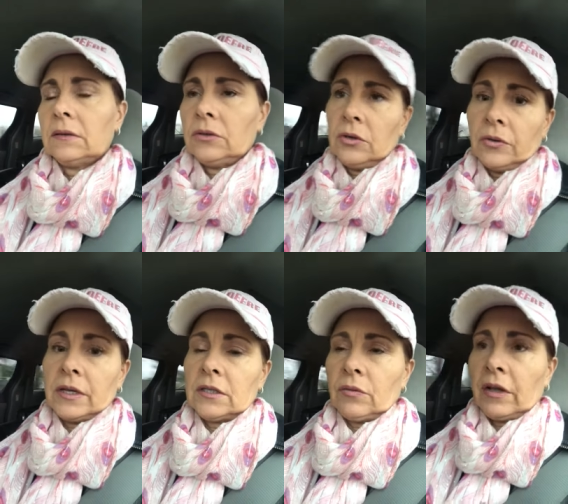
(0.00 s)
you know
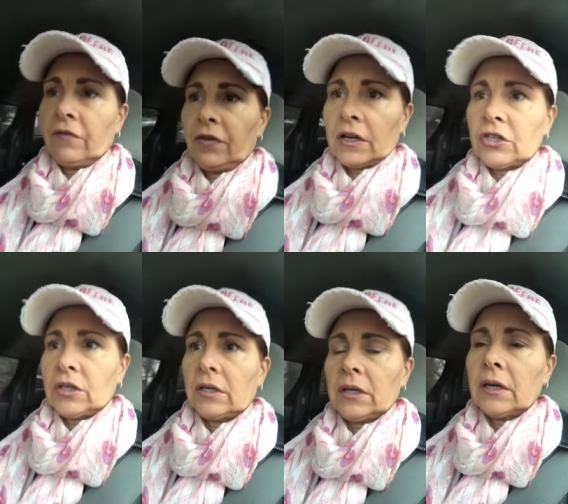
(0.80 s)
that's the way infection
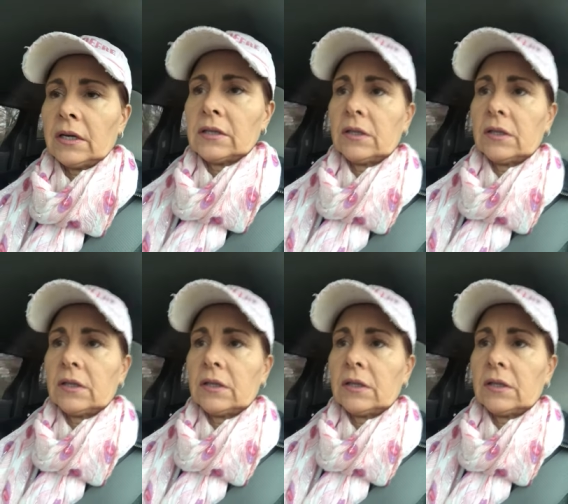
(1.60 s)
does.